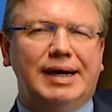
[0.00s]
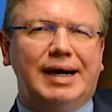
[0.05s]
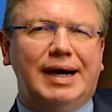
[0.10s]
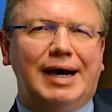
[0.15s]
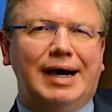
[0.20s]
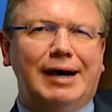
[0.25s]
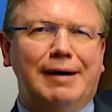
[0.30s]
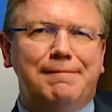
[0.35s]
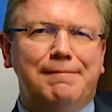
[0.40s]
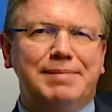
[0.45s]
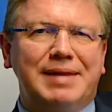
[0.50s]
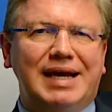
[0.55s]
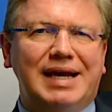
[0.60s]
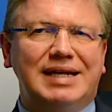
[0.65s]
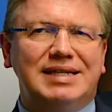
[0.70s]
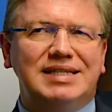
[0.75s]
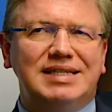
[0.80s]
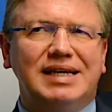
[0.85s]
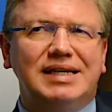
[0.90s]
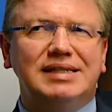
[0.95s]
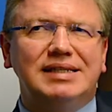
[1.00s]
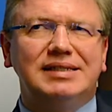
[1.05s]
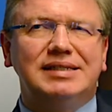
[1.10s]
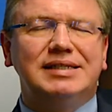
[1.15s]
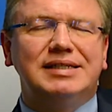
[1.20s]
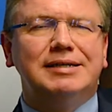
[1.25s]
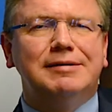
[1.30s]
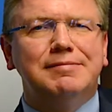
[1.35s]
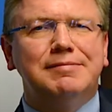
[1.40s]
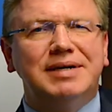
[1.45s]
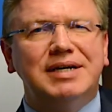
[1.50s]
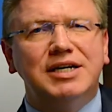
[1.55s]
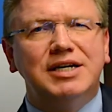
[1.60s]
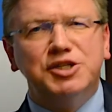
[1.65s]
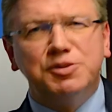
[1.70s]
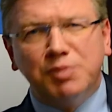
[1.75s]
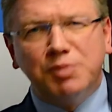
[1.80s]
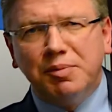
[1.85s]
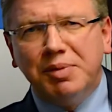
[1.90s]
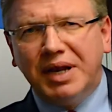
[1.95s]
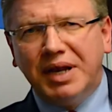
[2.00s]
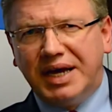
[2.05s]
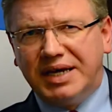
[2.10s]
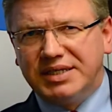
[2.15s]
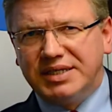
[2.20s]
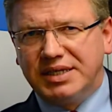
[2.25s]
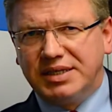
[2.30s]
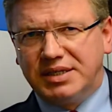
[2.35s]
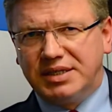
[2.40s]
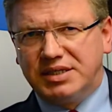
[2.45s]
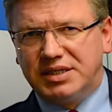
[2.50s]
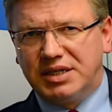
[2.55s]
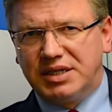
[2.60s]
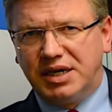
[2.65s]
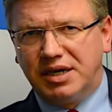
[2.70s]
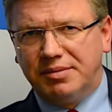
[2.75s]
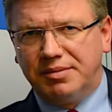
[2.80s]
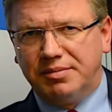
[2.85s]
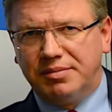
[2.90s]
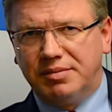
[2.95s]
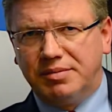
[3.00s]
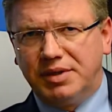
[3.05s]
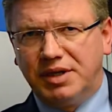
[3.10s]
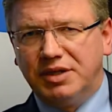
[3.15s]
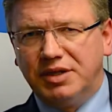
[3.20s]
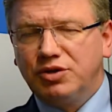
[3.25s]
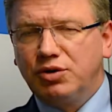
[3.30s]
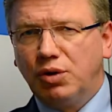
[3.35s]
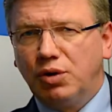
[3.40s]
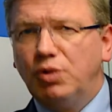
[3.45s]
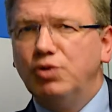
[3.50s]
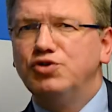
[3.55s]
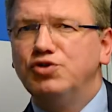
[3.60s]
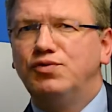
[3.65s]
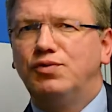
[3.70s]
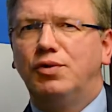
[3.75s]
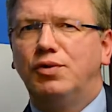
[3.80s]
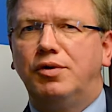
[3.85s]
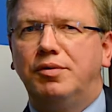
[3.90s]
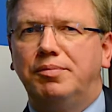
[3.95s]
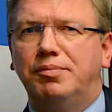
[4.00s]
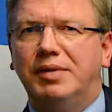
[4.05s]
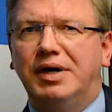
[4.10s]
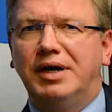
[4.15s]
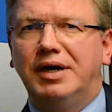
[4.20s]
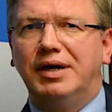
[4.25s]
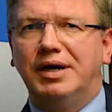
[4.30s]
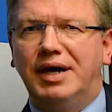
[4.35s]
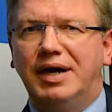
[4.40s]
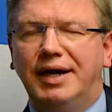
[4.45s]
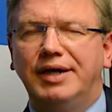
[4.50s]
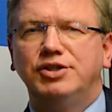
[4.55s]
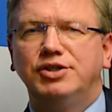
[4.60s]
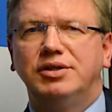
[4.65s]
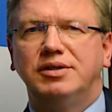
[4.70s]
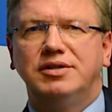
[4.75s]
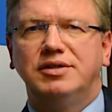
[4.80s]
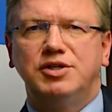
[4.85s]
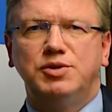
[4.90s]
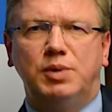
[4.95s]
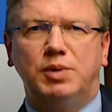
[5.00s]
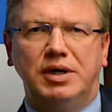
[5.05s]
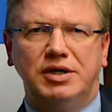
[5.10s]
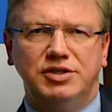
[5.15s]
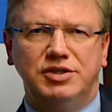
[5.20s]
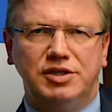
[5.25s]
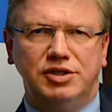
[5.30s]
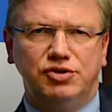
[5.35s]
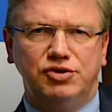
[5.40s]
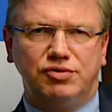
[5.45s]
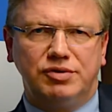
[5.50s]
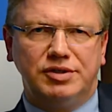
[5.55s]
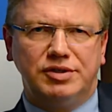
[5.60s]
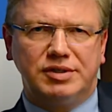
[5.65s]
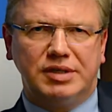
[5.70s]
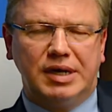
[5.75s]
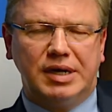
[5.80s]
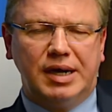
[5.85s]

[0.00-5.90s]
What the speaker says: And second, it's mobilizing this time. It calls for action. That's why it's dangerous.